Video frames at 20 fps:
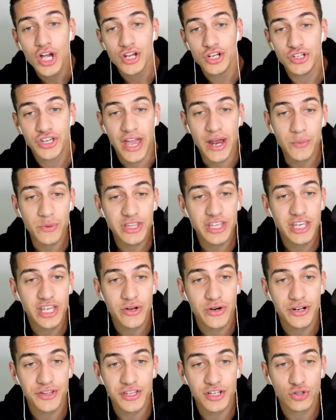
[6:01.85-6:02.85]
You can't really
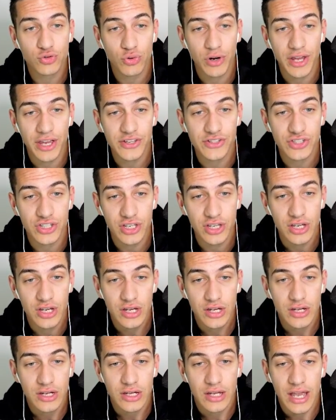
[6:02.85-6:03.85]
hear anything crazy.
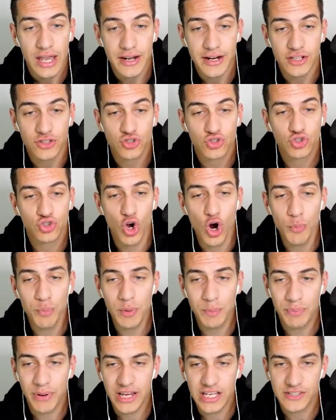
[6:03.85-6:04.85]
And it's
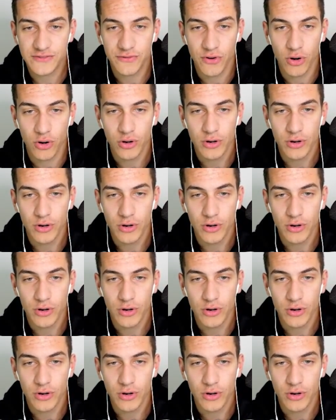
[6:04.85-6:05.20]
super peaceful.